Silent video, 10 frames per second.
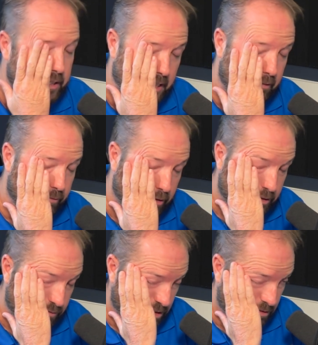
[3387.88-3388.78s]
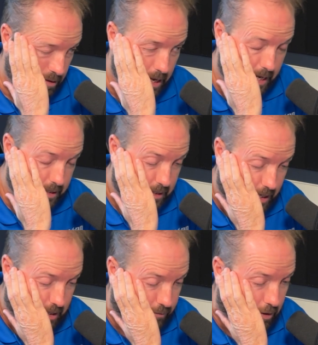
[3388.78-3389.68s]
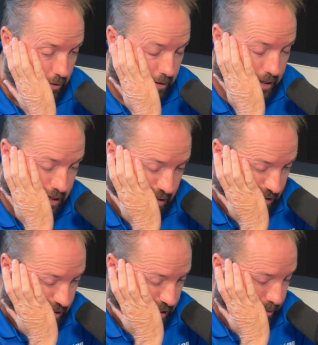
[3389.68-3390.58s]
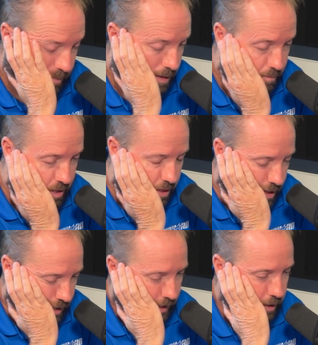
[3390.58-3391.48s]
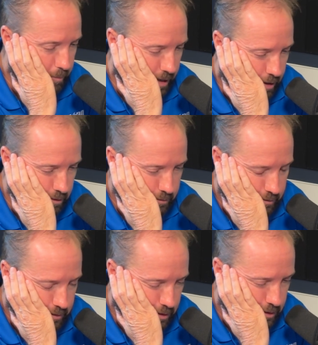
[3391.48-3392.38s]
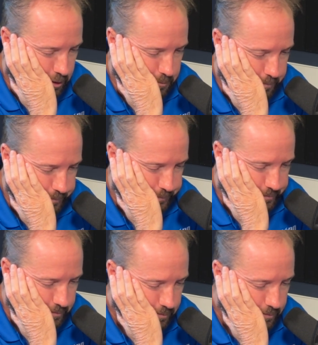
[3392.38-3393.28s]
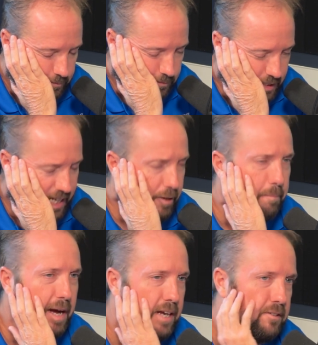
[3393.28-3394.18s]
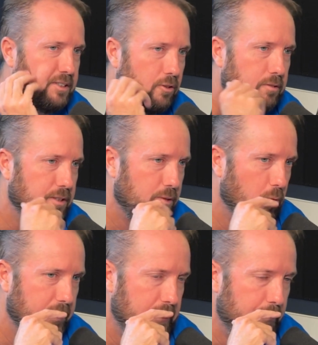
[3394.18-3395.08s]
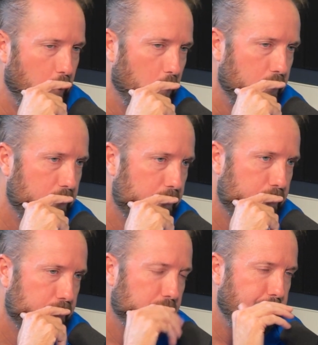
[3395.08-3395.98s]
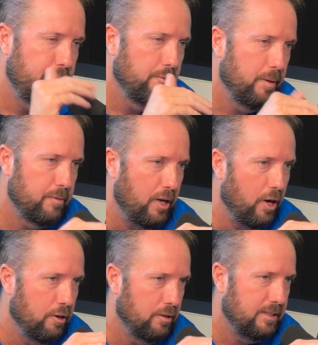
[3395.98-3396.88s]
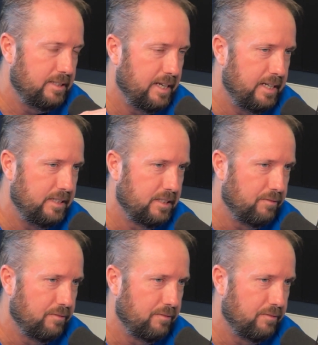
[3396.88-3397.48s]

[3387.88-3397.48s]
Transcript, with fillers: Dean, first of all. And second of all, it, it made me think about um, I know batteries aren't this way anymore, but if you remember the early days mm-hmm.